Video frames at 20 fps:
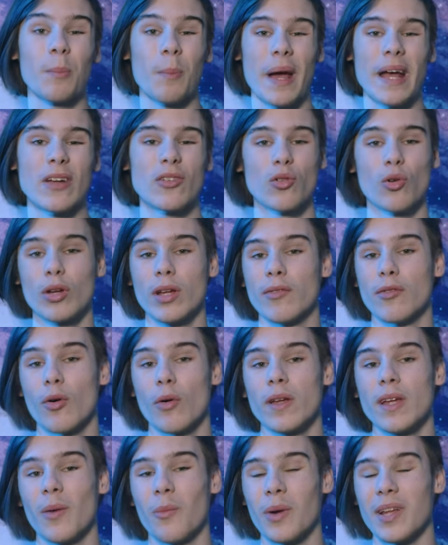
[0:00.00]
make sure you've
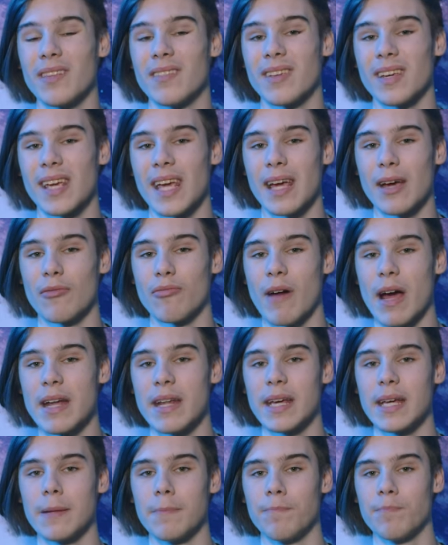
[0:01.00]
got your winter gear
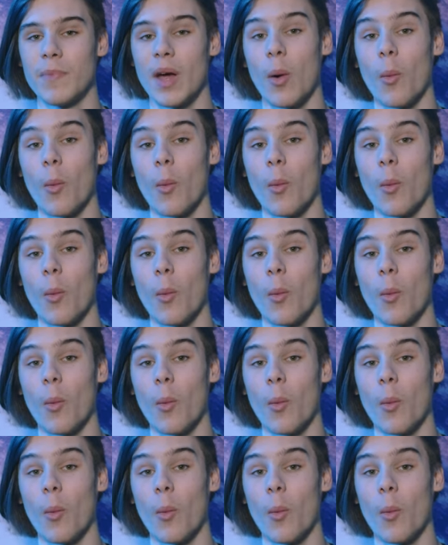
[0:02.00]
ready.